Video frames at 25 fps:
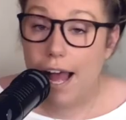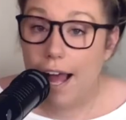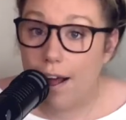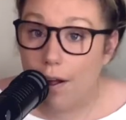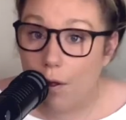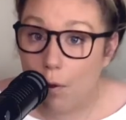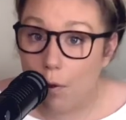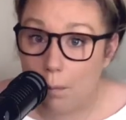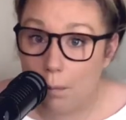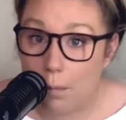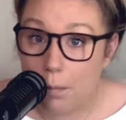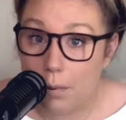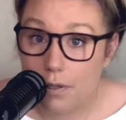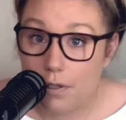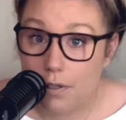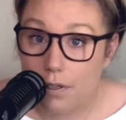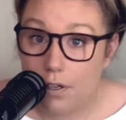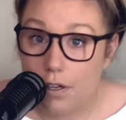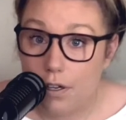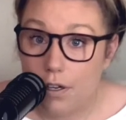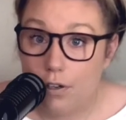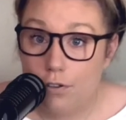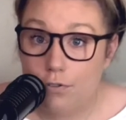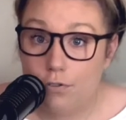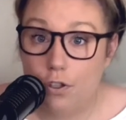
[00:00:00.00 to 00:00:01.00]
help,
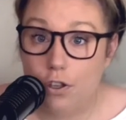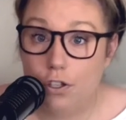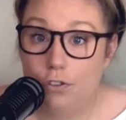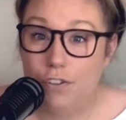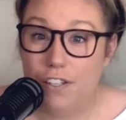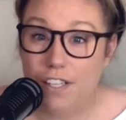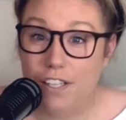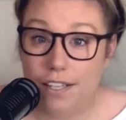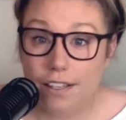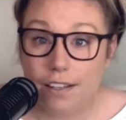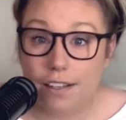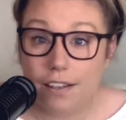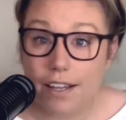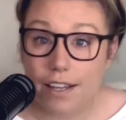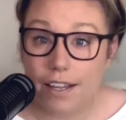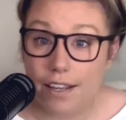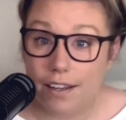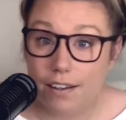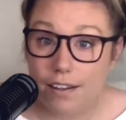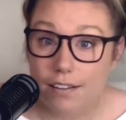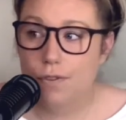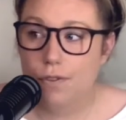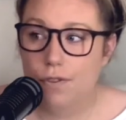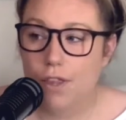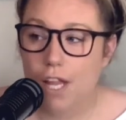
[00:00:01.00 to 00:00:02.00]
full of
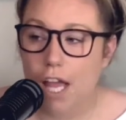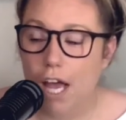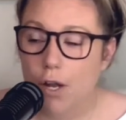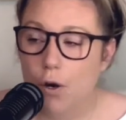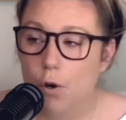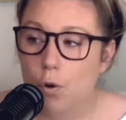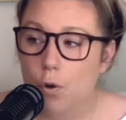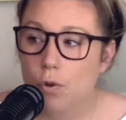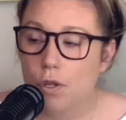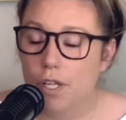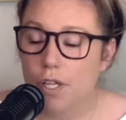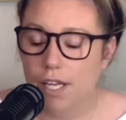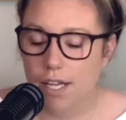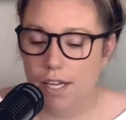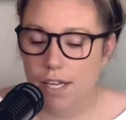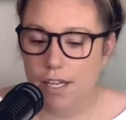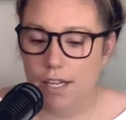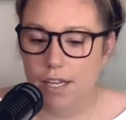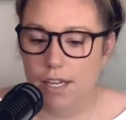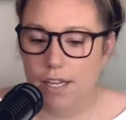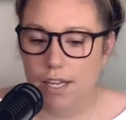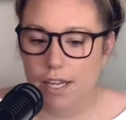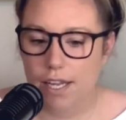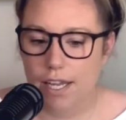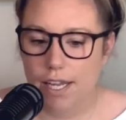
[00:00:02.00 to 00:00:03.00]
healing. Not
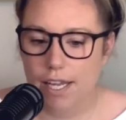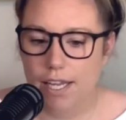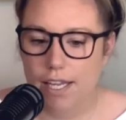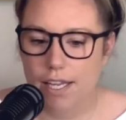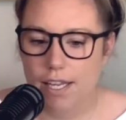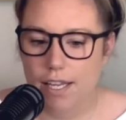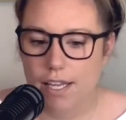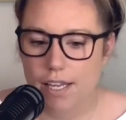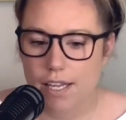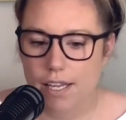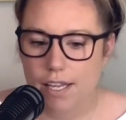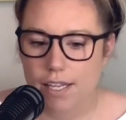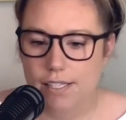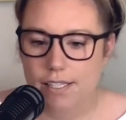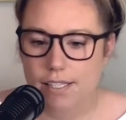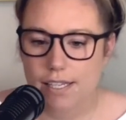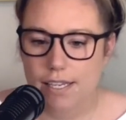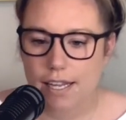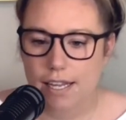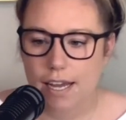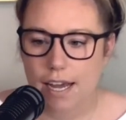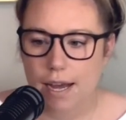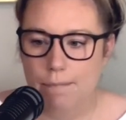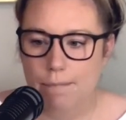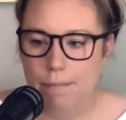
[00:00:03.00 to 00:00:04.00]
only is
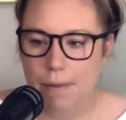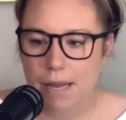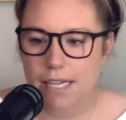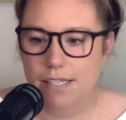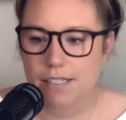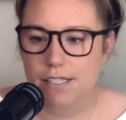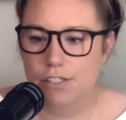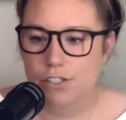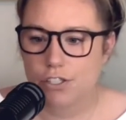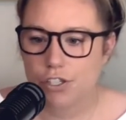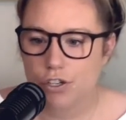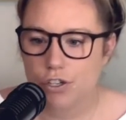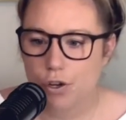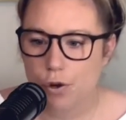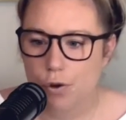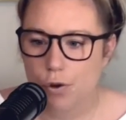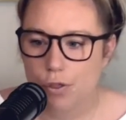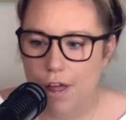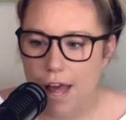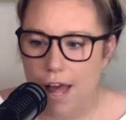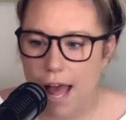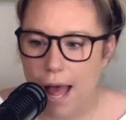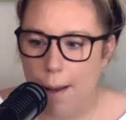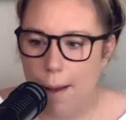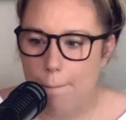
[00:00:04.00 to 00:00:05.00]
it amazing to know
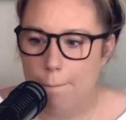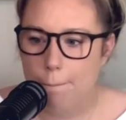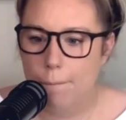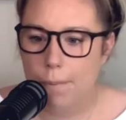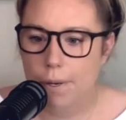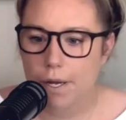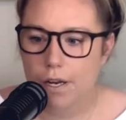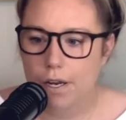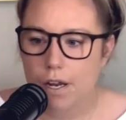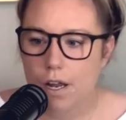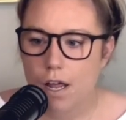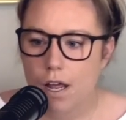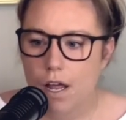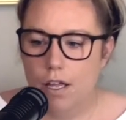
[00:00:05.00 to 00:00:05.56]
that, but